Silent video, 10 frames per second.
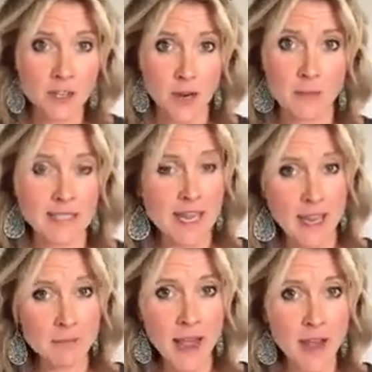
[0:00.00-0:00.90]
drop
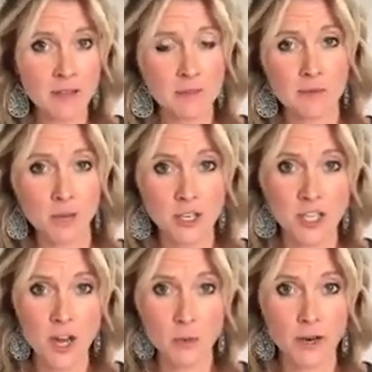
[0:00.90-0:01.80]
10 pounds before
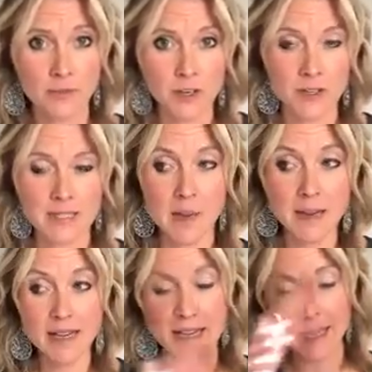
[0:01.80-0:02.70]
January 1st. I
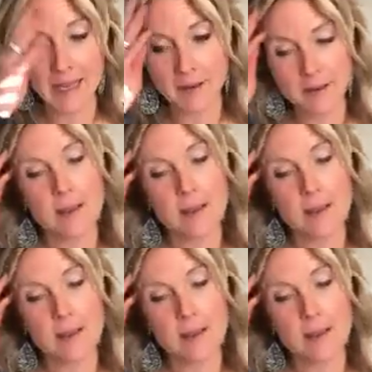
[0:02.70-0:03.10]
mean, again,